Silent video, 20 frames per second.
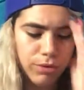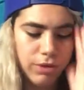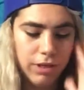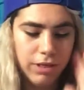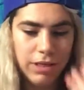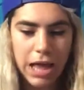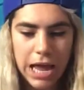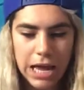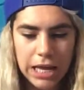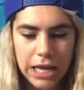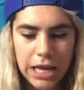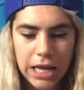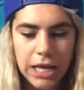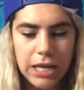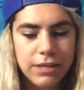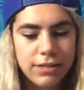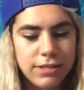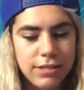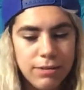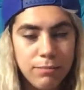The
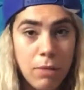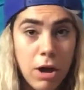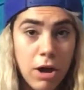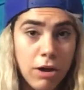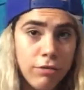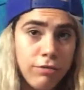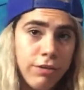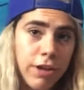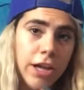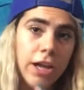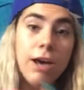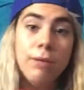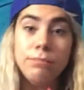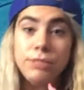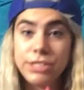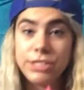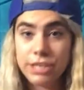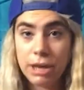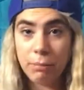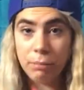leggings and the monofin
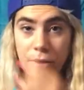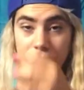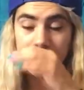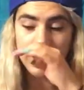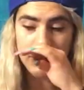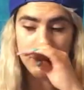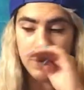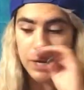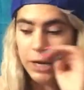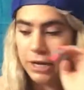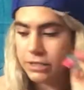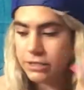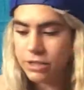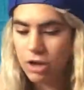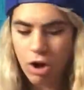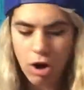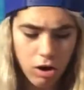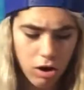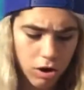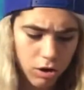comes separately, but it's
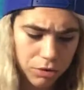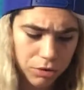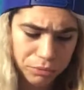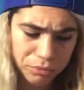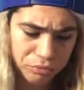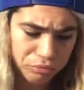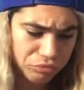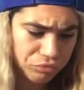all